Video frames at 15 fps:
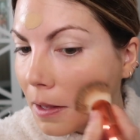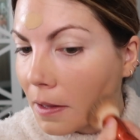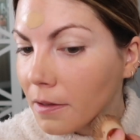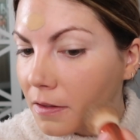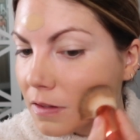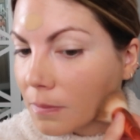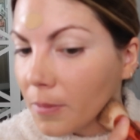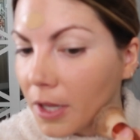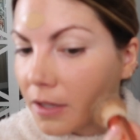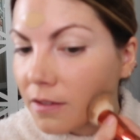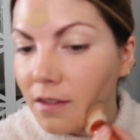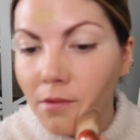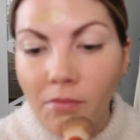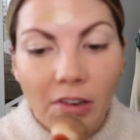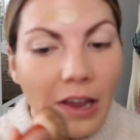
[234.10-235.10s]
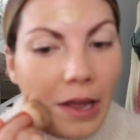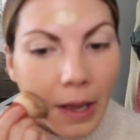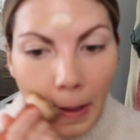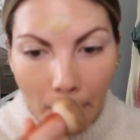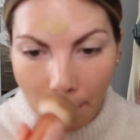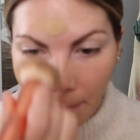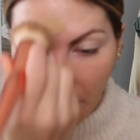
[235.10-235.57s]
and spend some
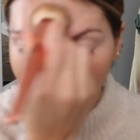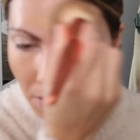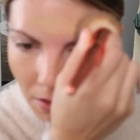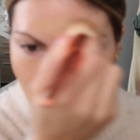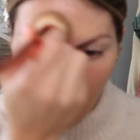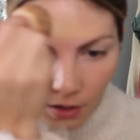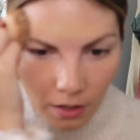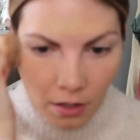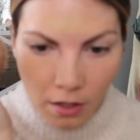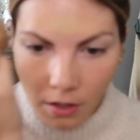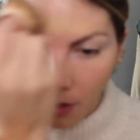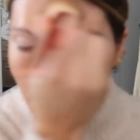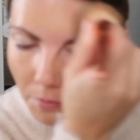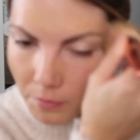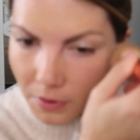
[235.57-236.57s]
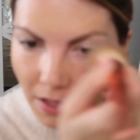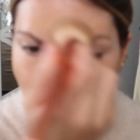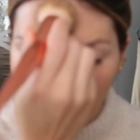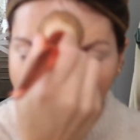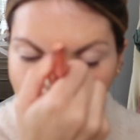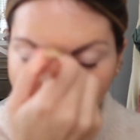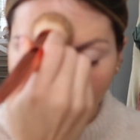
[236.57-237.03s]
time
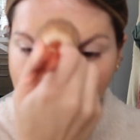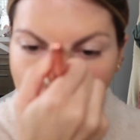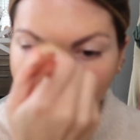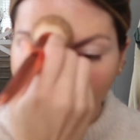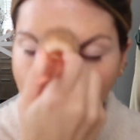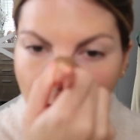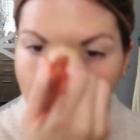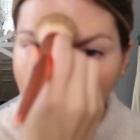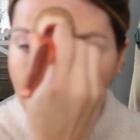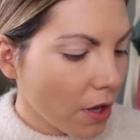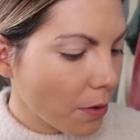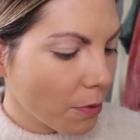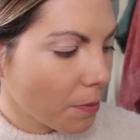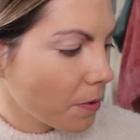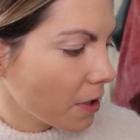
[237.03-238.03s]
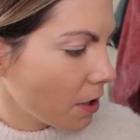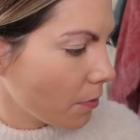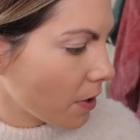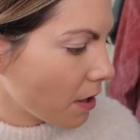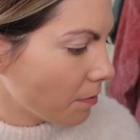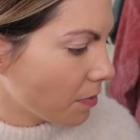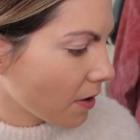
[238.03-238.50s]
blending this all out. Okay, we're pretty
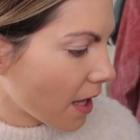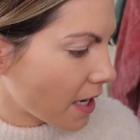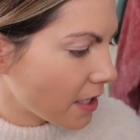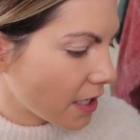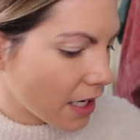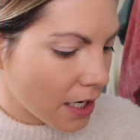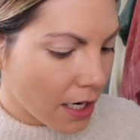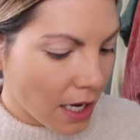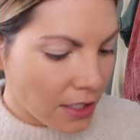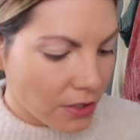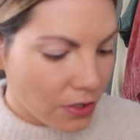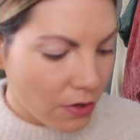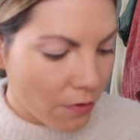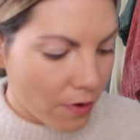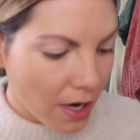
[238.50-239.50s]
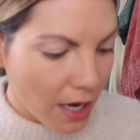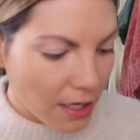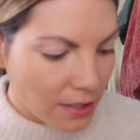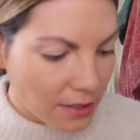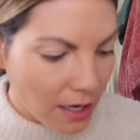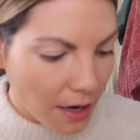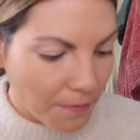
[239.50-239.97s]
well blended, and so
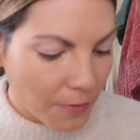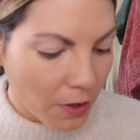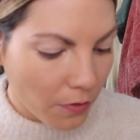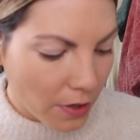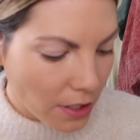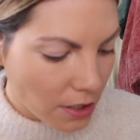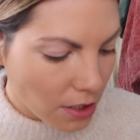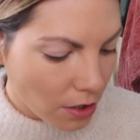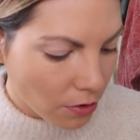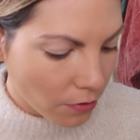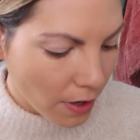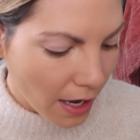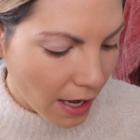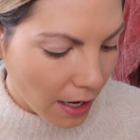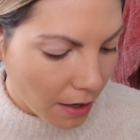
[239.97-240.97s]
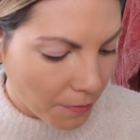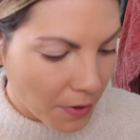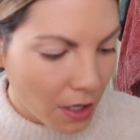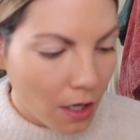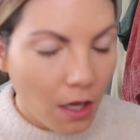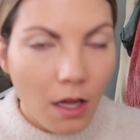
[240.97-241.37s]
next I'm going to grab